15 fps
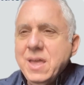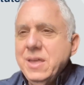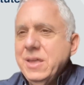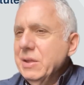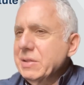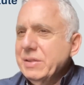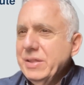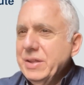
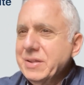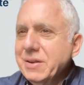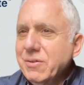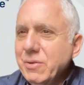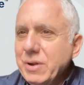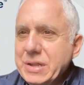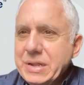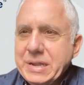Yeah, so that's a
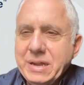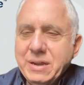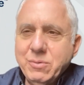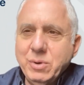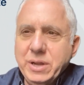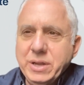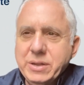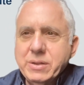great
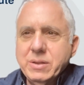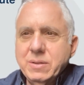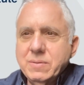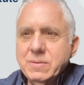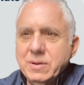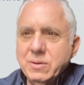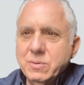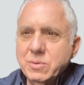segue.
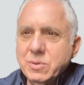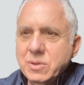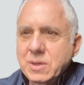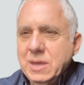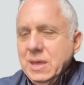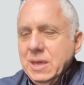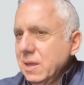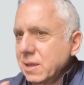So
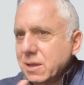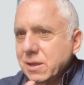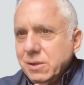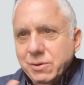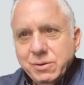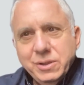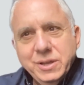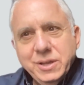
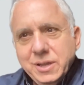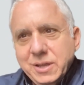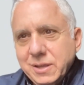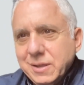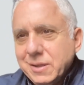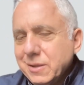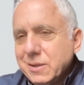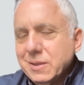clearly,
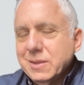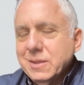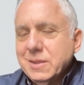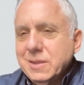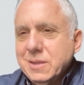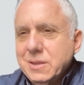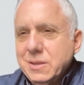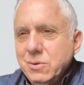
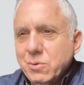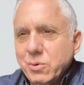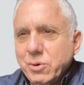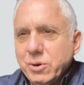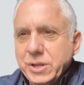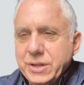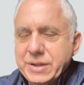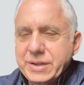your
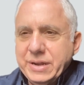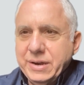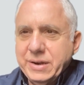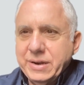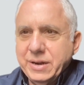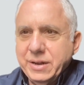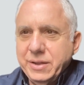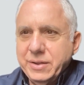
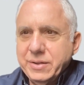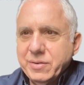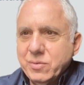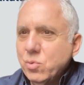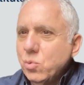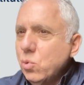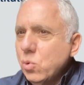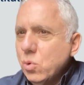organization is
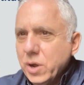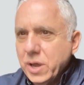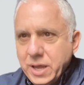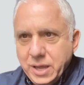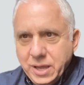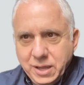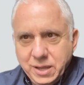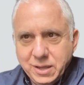
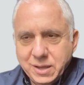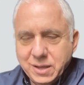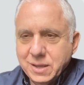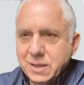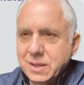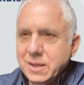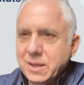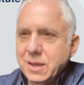way
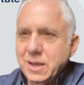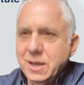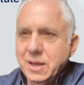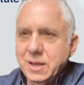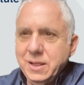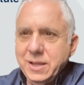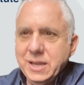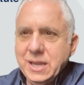
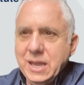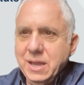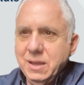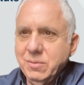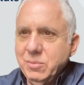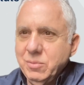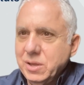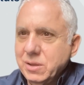ahead of the
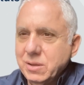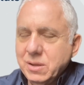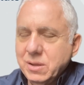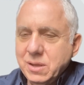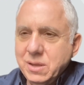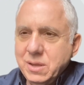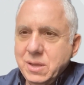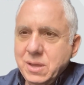game
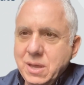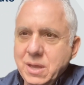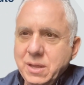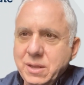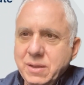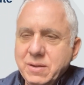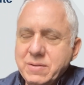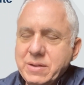
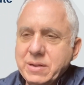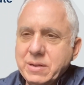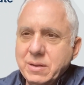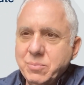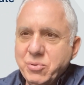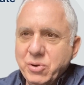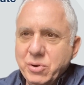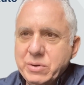and has
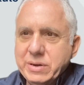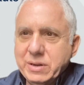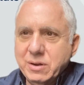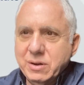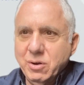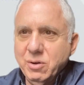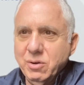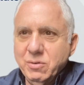approached the
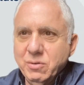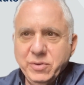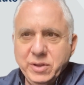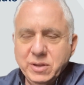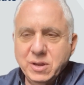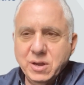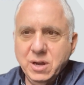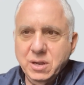curve
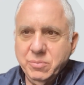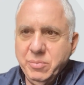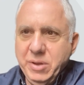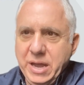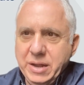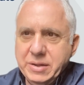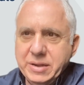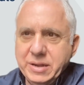and gone
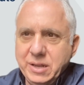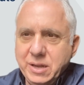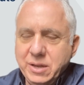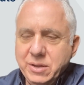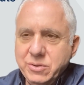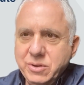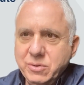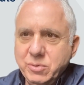past it
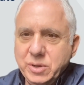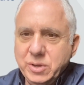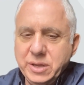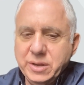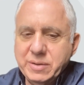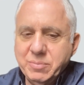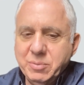on doing this.